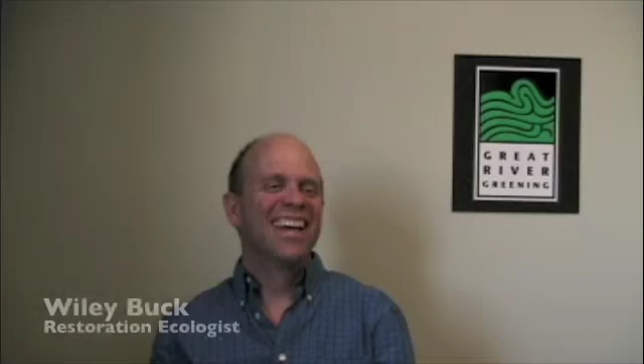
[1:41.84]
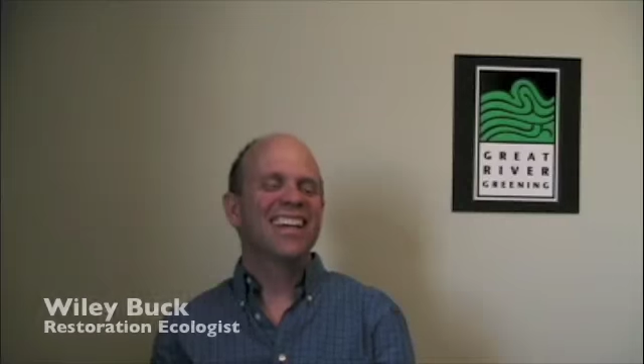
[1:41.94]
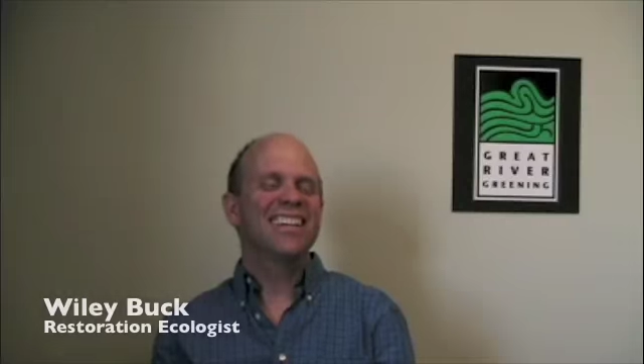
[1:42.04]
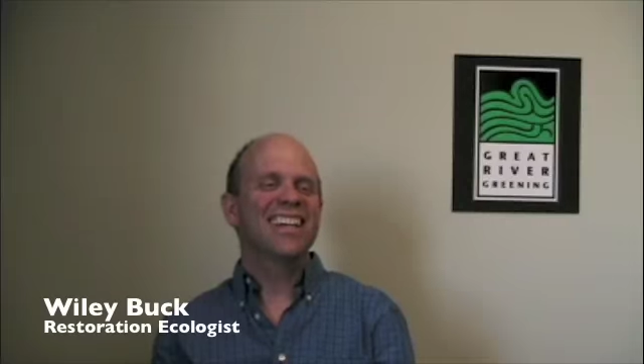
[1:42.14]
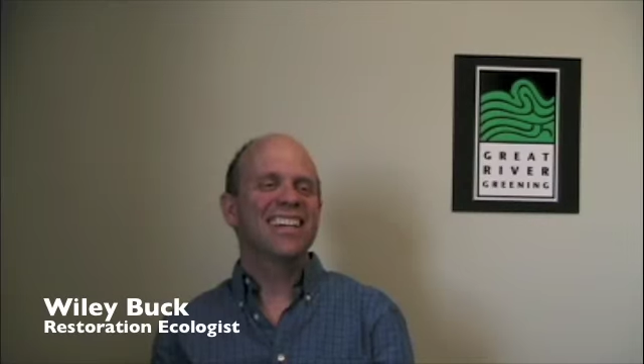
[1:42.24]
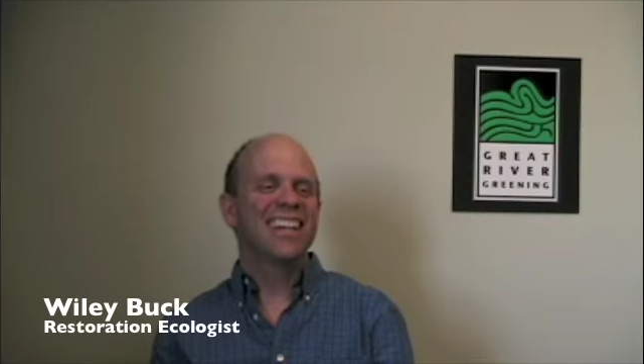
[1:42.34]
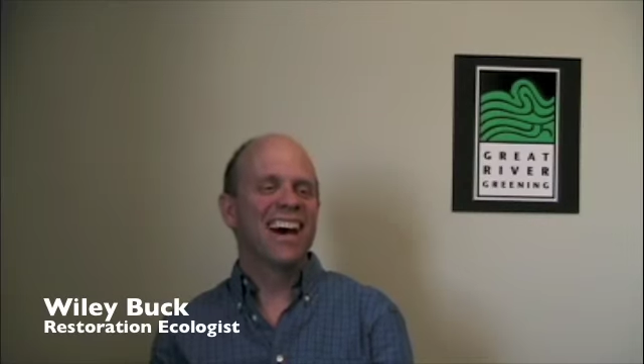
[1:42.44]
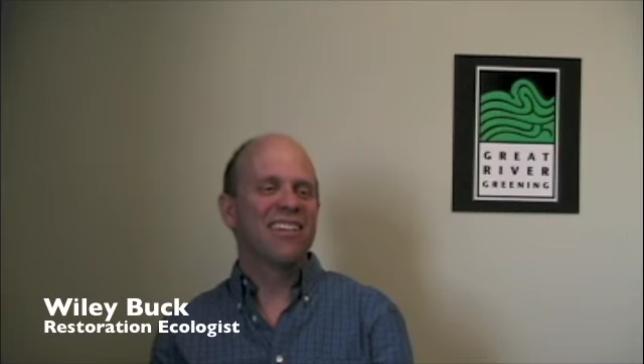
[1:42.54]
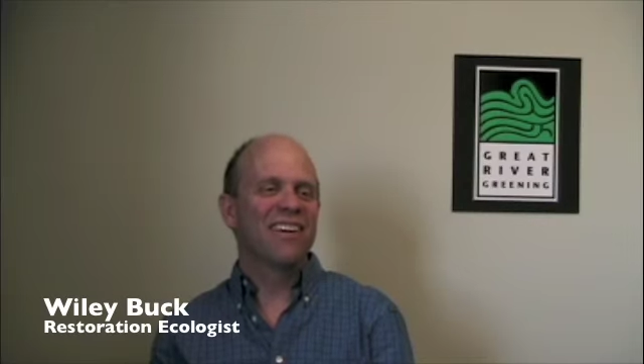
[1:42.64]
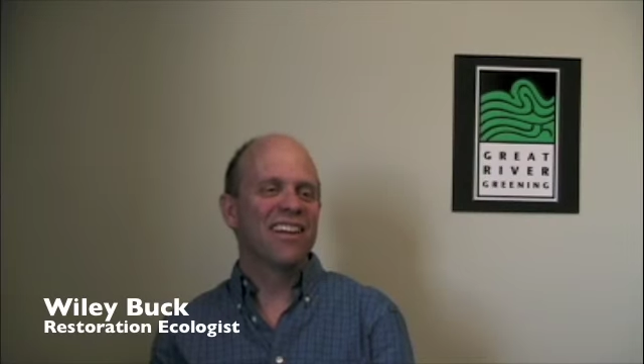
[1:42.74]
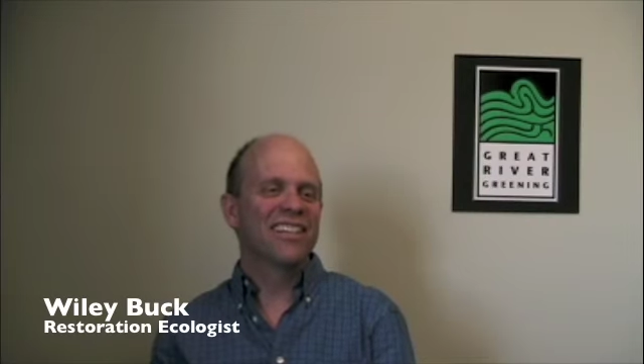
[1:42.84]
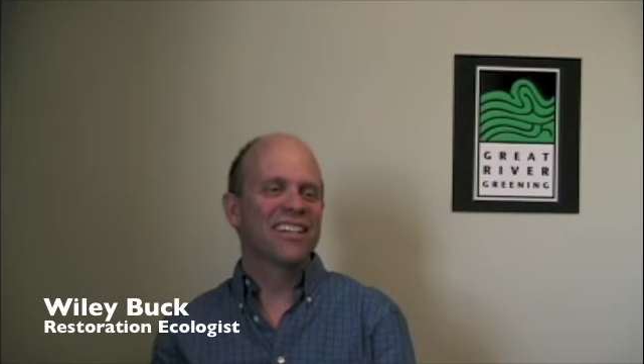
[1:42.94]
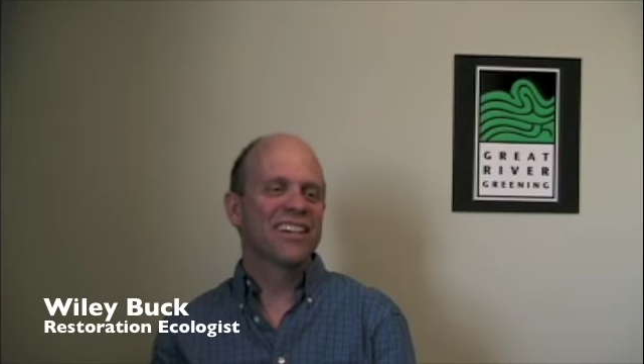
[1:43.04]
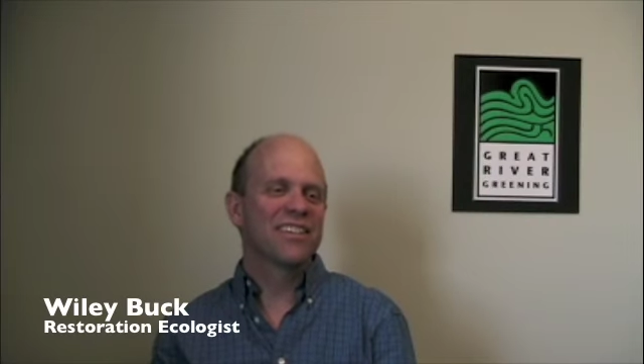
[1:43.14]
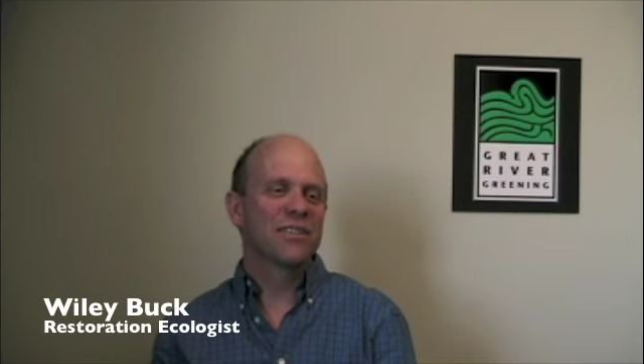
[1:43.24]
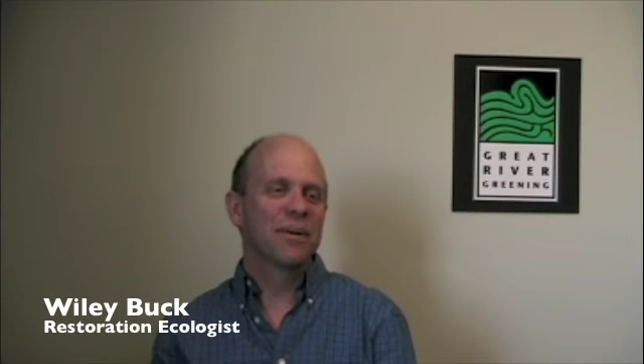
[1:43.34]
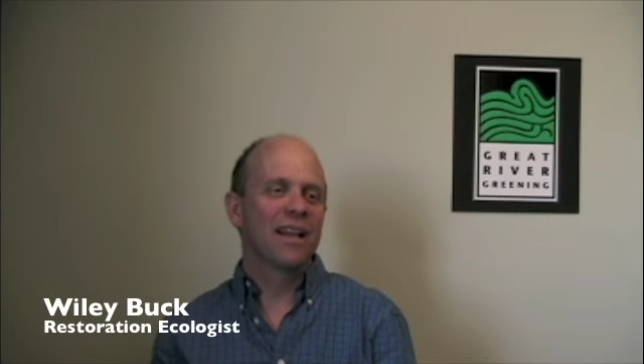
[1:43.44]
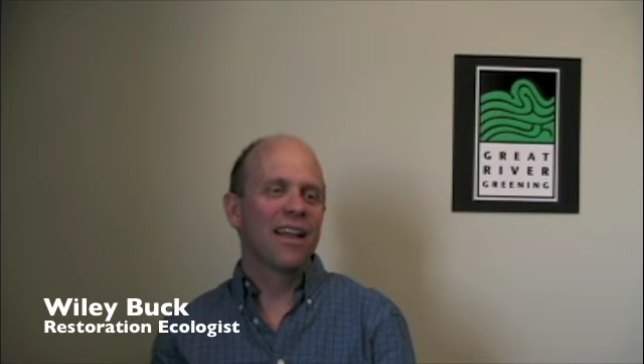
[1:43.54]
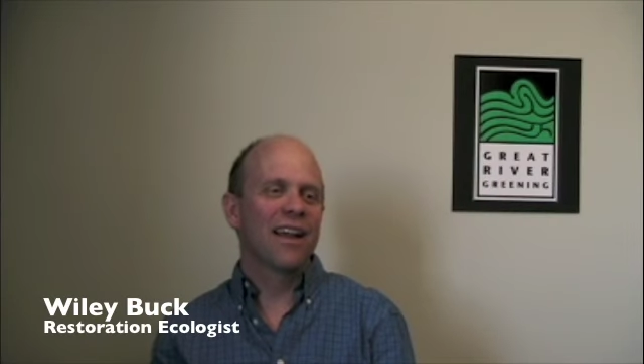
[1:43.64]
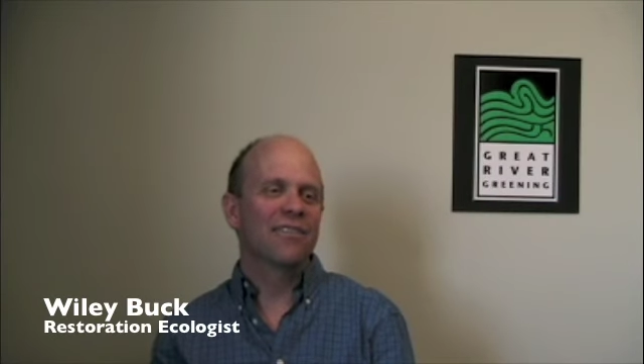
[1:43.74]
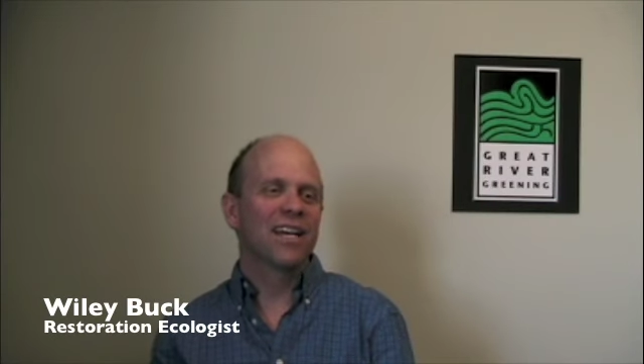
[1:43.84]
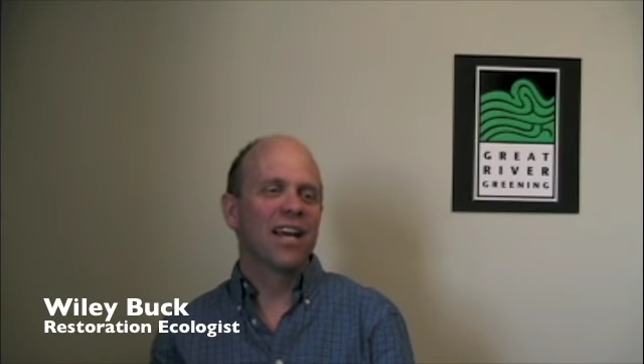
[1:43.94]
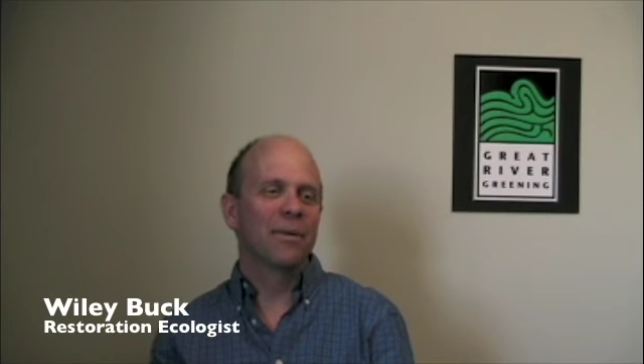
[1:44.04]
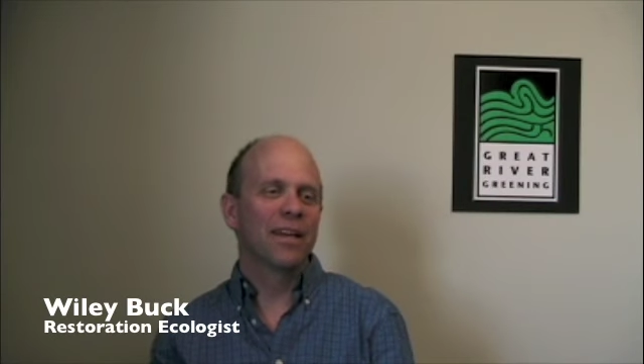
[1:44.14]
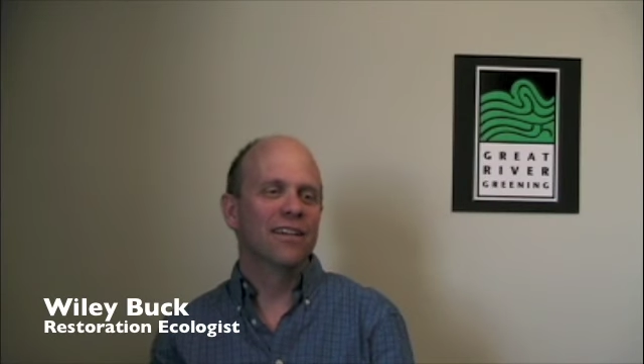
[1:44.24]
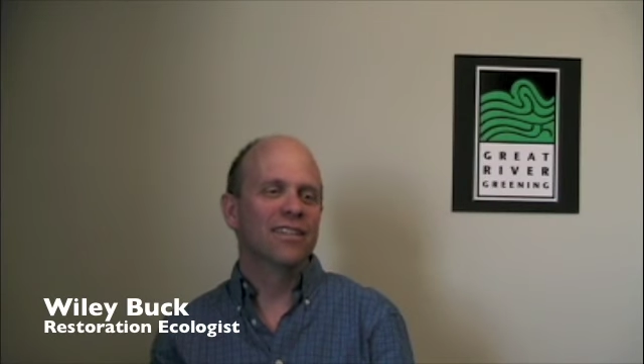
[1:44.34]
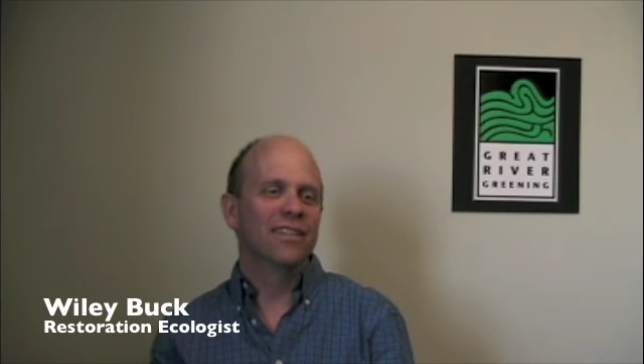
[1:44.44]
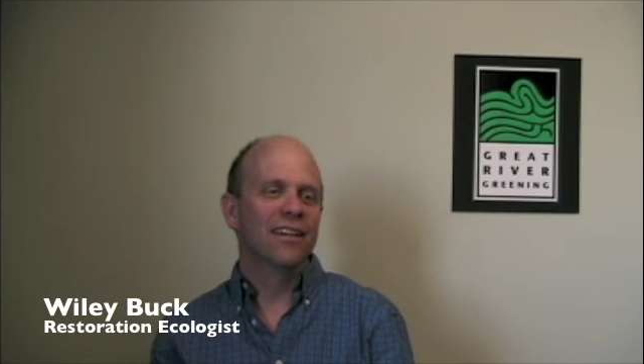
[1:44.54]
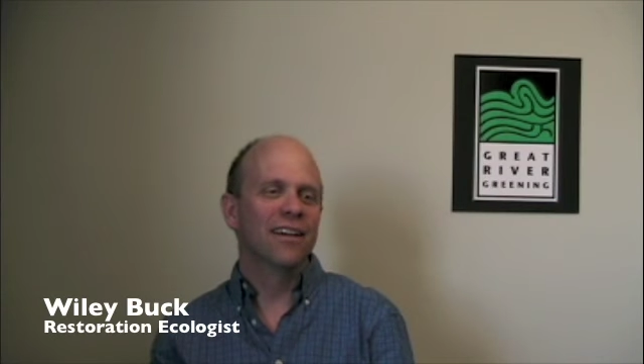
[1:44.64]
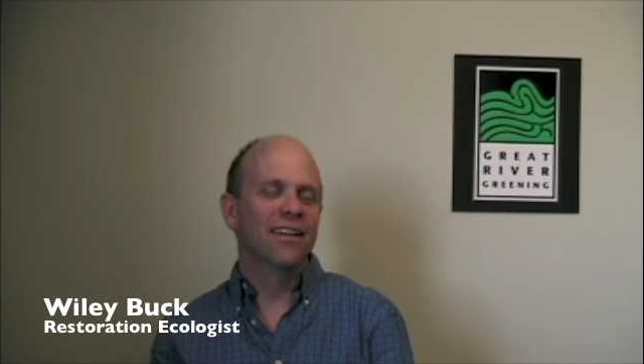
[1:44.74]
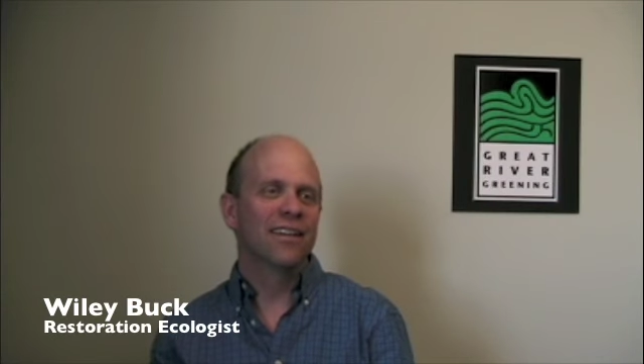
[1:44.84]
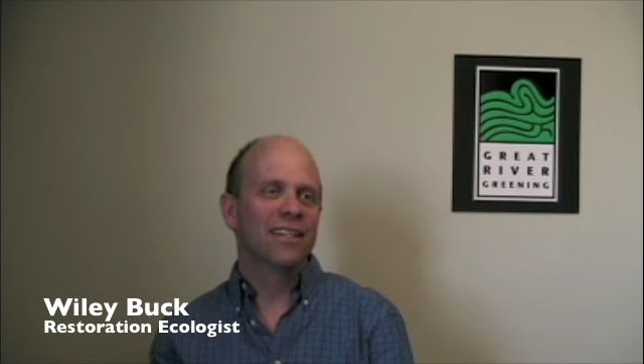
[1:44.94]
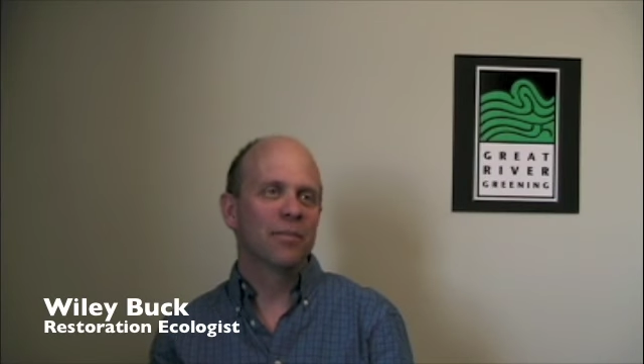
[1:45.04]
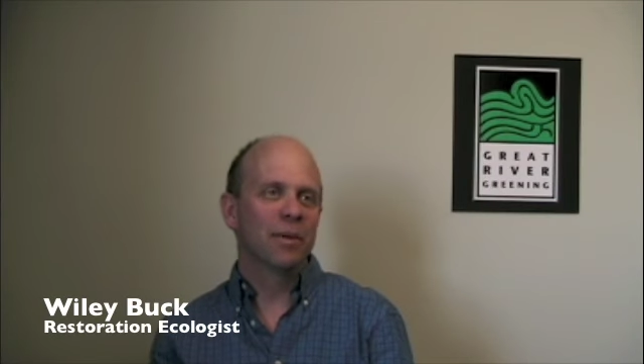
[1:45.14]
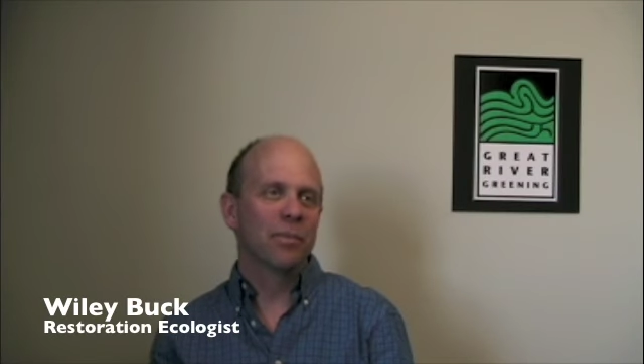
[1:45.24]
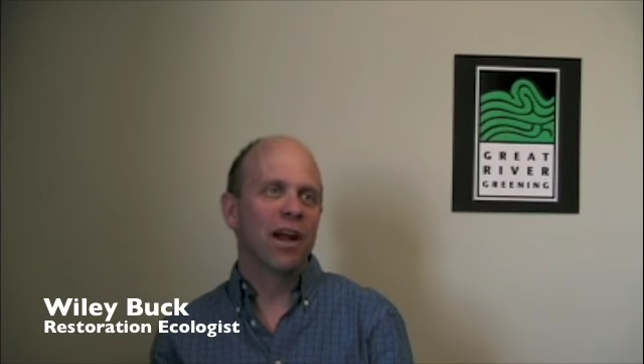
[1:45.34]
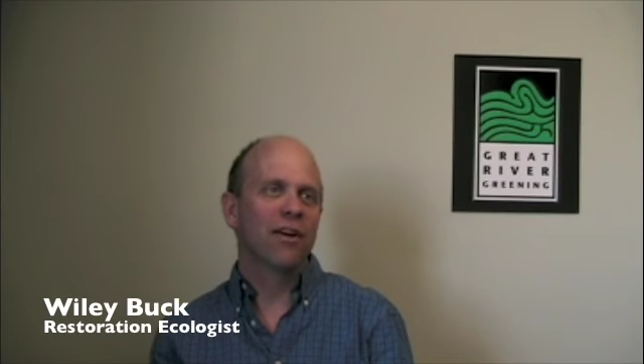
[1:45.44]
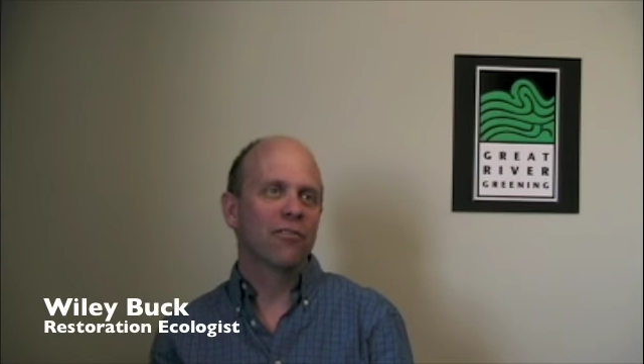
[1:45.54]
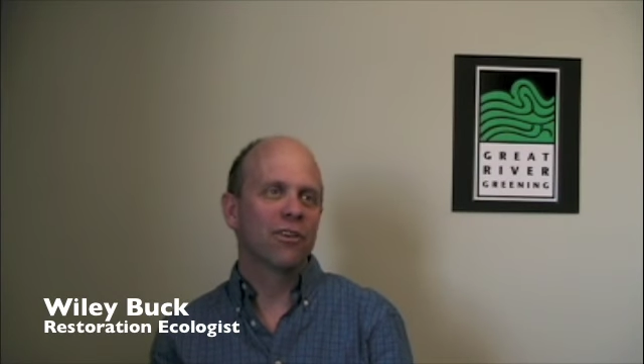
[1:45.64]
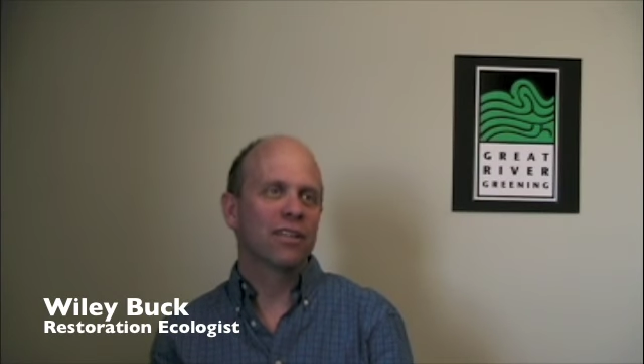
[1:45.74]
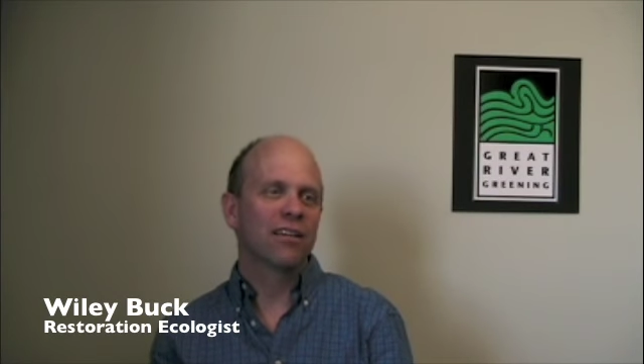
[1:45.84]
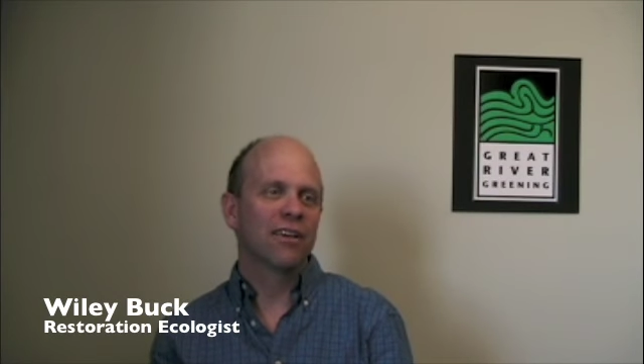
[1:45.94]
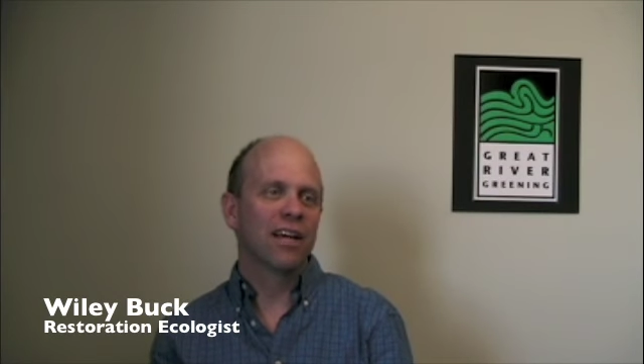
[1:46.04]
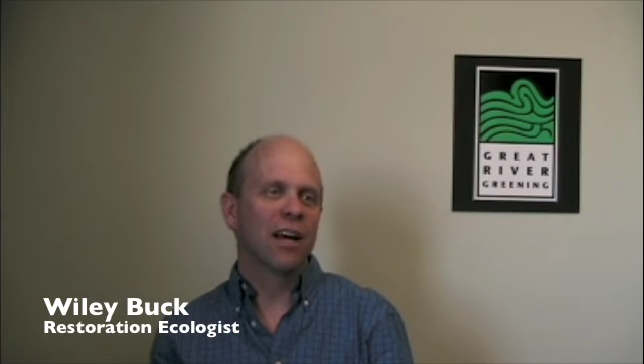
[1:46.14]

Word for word: It looks like a lot of volunteers have spent a lot of time and energy there, and they should be proud of what they've